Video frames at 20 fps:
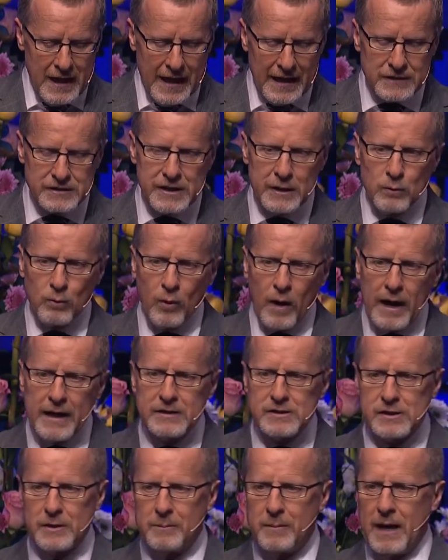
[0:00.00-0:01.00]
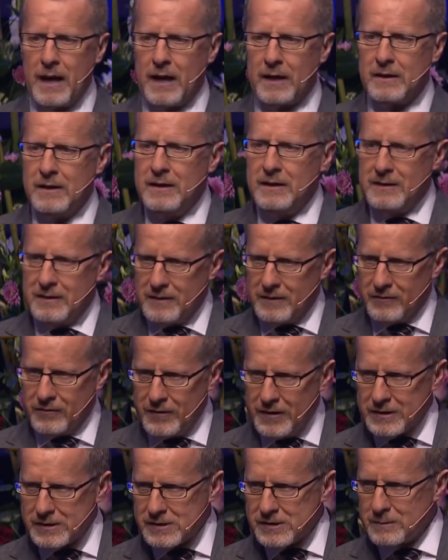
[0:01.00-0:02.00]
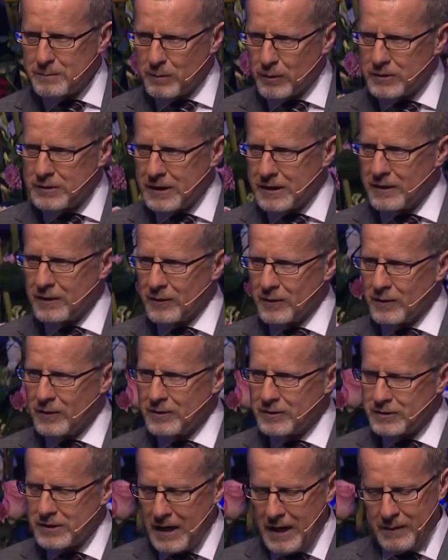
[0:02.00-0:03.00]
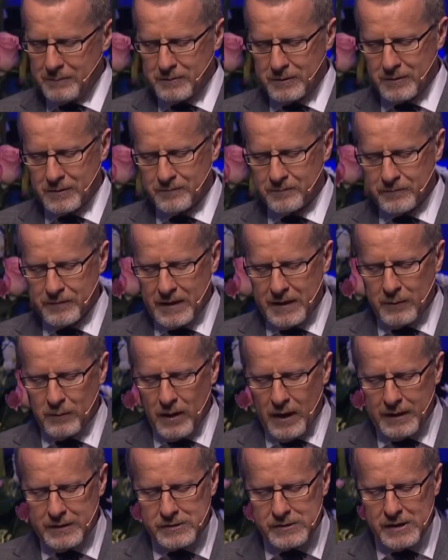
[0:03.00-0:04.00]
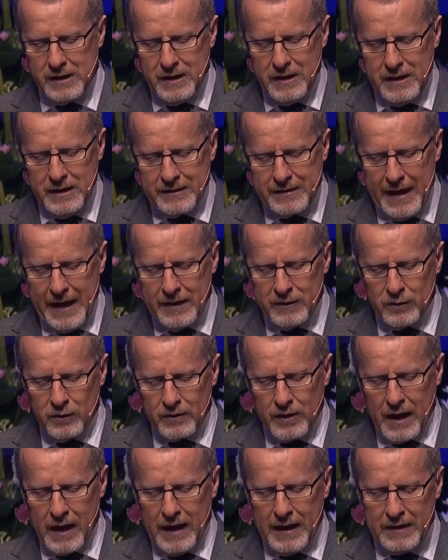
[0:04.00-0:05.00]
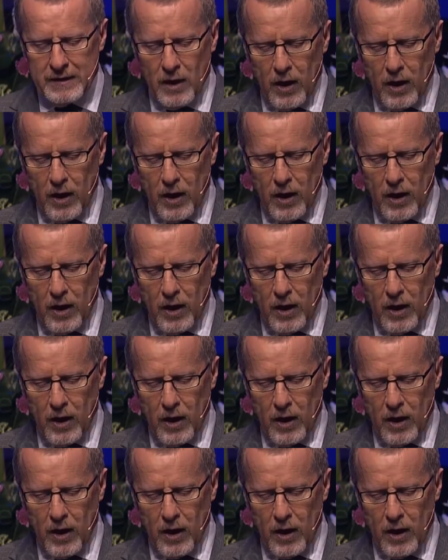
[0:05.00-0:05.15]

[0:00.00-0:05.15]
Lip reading: as he writes about this particular chapter. He writes, Daniel 9